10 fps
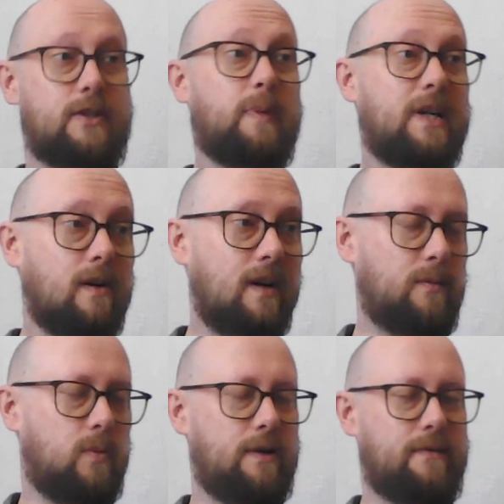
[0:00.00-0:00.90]
speaker
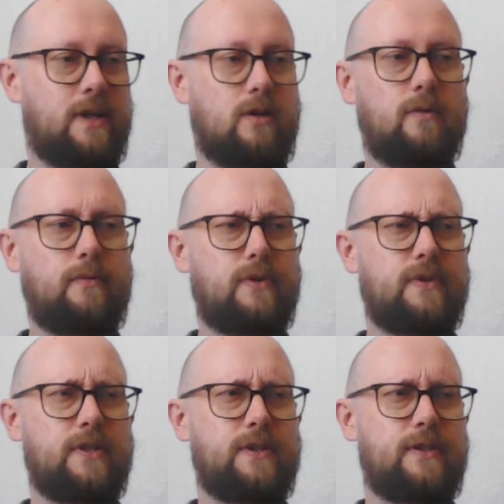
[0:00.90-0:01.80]
at one of their
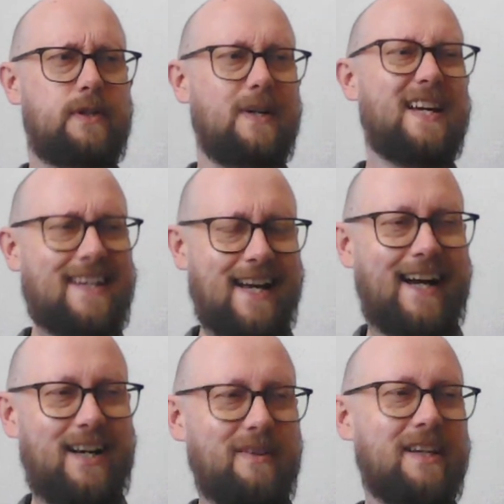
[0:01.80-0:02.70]
conferences. So yeah,
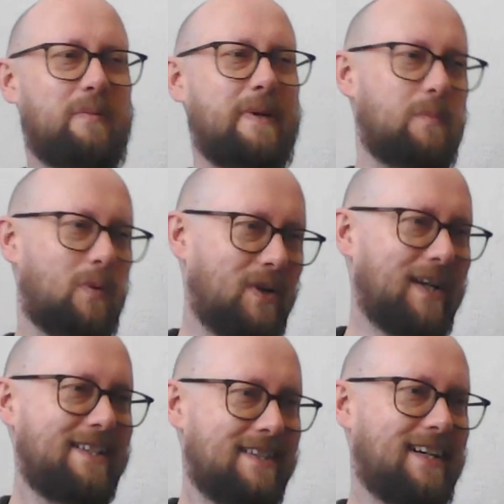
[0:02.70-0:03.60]
I have a little bit
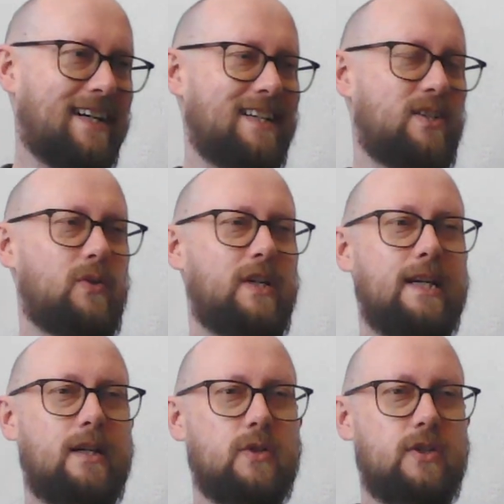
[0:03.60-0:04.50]
more insight into
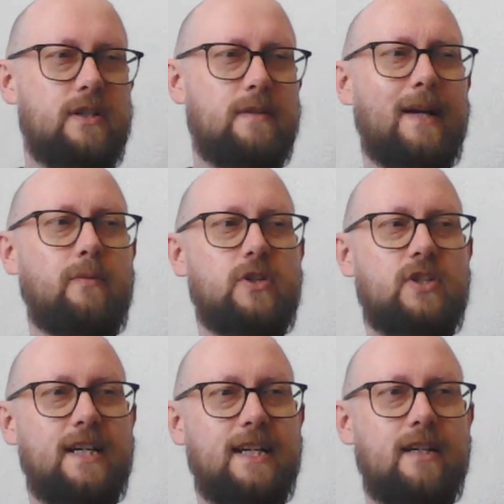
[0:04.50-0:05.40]
the ecosystem. I would
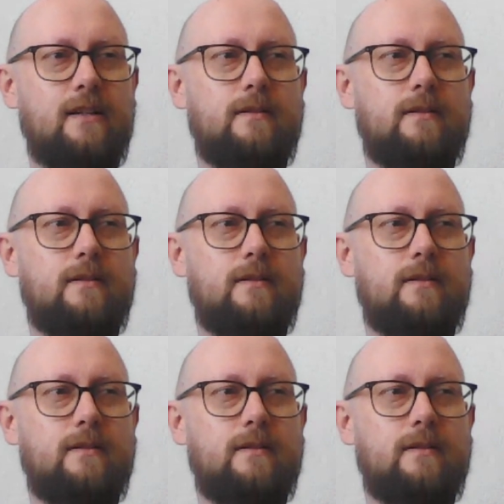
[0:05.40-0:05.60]
say,